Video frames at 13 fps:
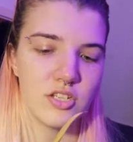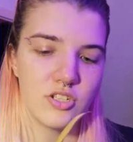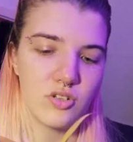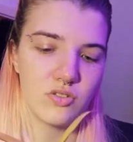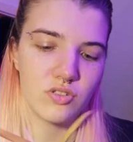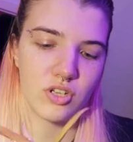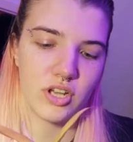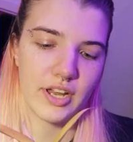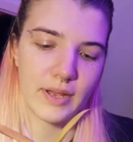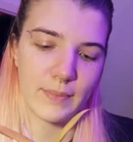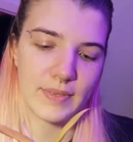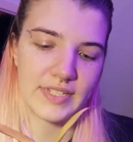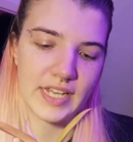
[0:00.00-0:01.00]
Not
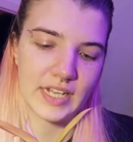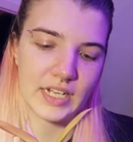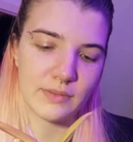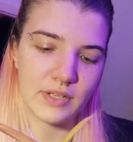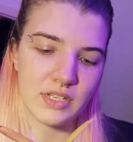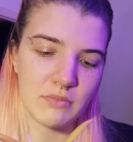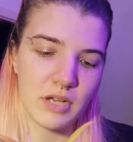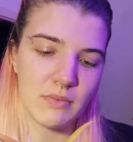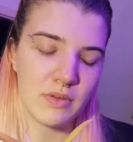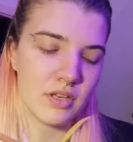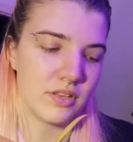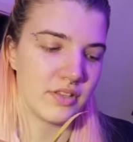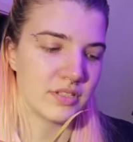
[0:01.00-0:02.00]
doing particularly well at the
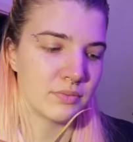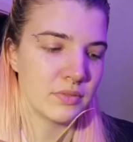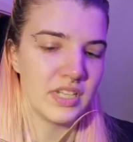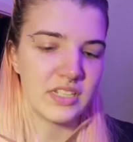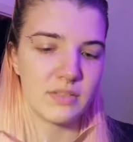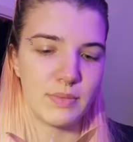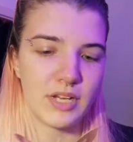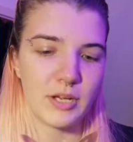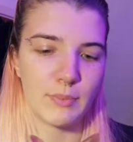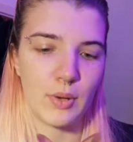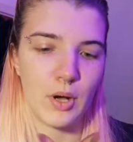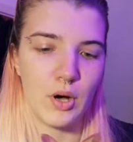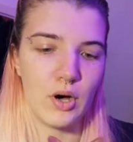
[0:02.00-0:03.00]
moment. This one needs a bigger
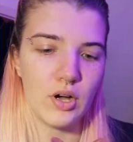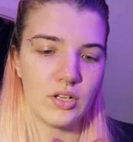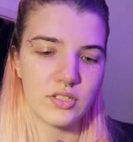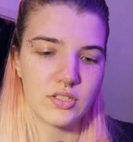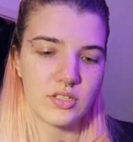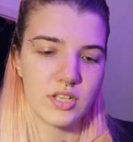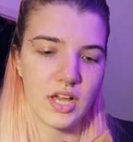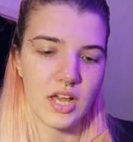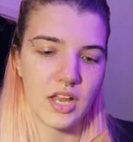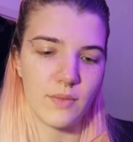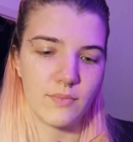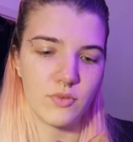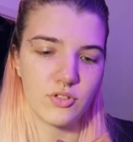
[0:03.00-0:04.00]
pot,
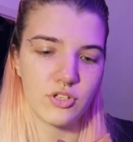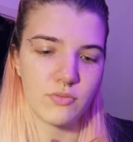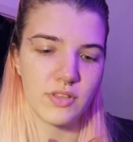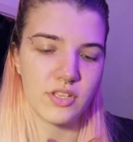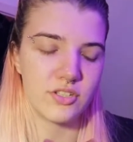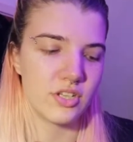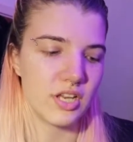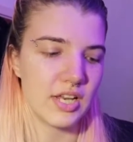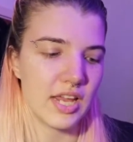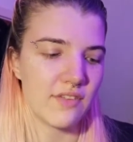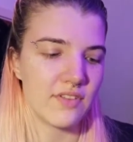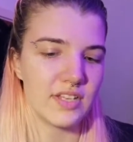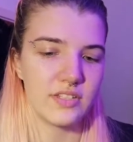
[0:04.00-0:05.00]
and I'm not sure whether to
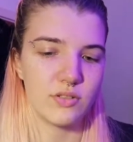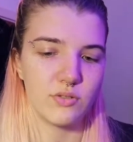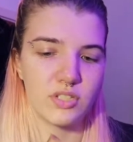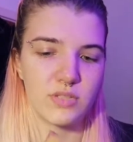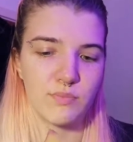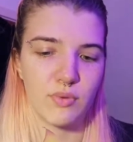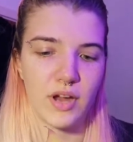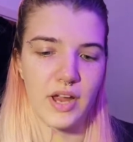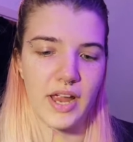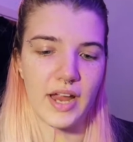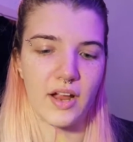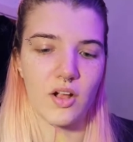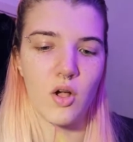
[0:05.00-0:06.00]
leave it until
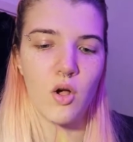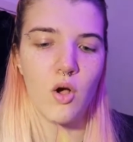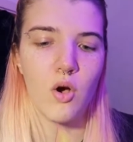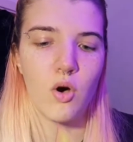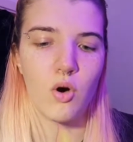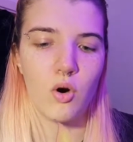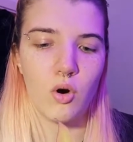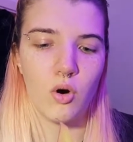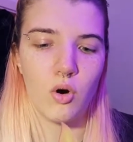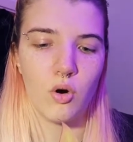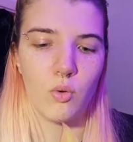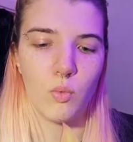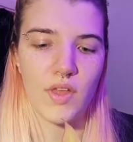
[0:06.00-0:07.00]
spring
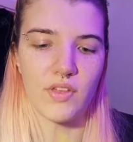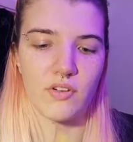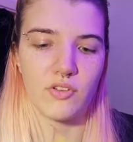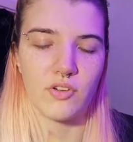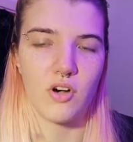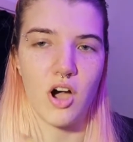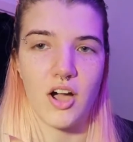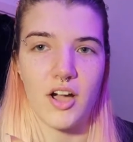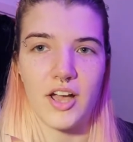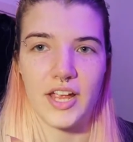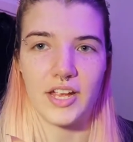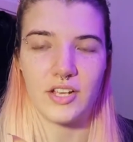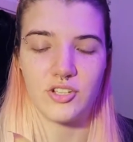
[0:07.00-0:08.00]
or whether or not
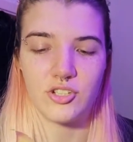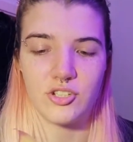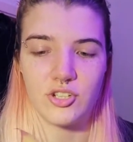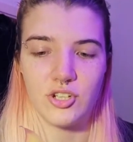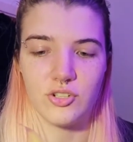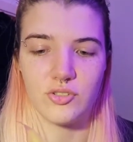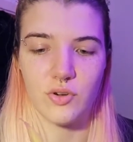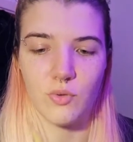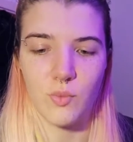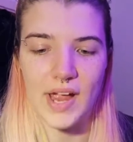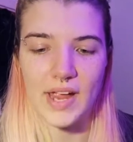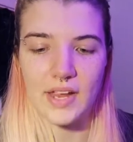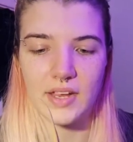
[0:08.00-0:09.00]
I should
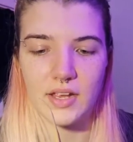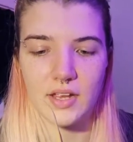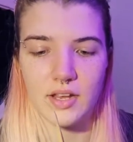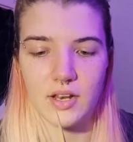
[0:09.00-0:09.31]
wait.